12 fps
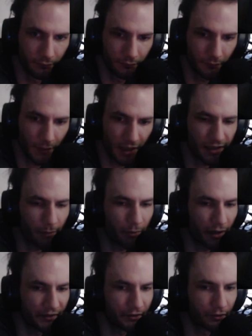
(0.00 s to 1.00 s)
It's a
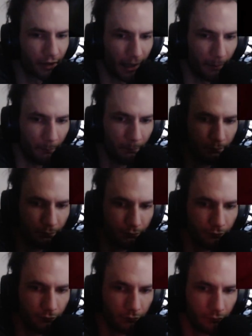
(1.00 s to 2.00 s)
puzzle game.
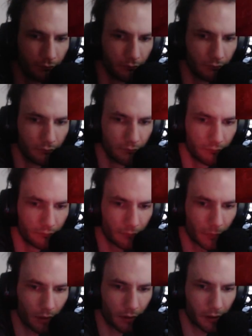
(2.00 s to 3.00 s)

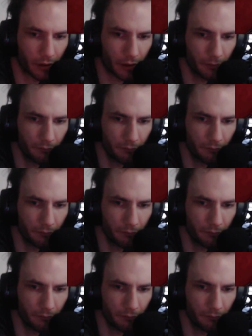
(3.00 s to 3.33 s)
Okay.